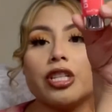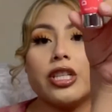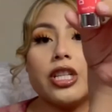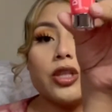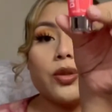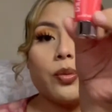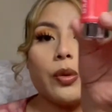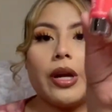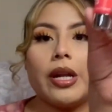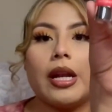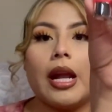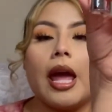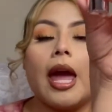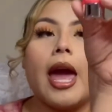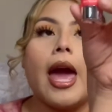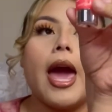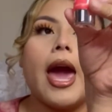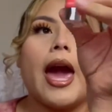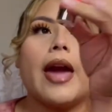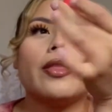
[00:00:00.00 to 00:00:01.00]
this one,
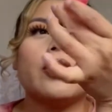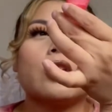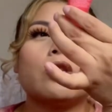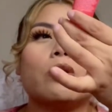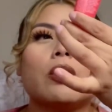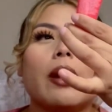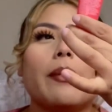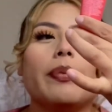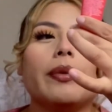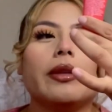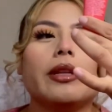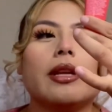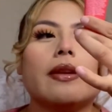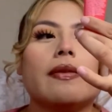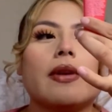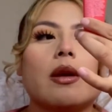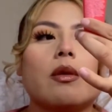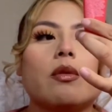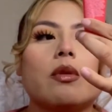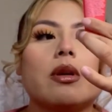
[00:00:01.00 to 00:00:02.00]
and this one I believe
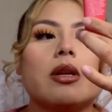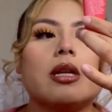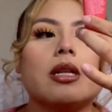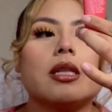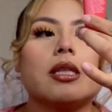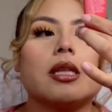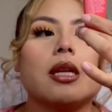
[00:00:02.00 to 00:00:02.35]
it was